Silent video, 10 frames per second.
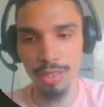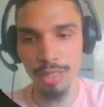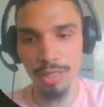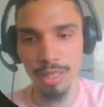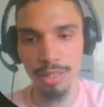
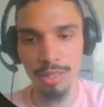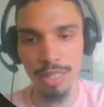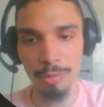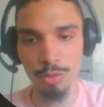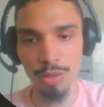this can
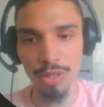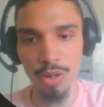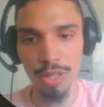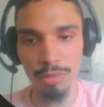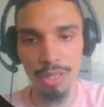accept one
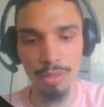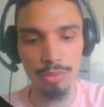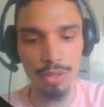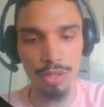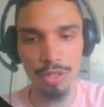argument,
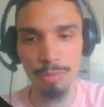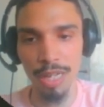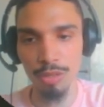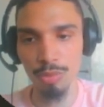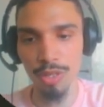which is
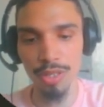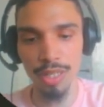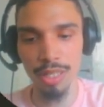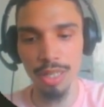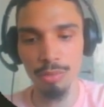
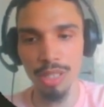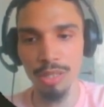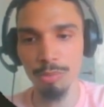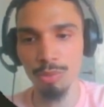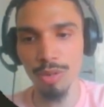password, and then we
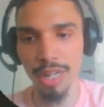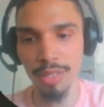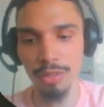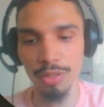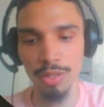can
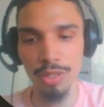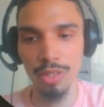print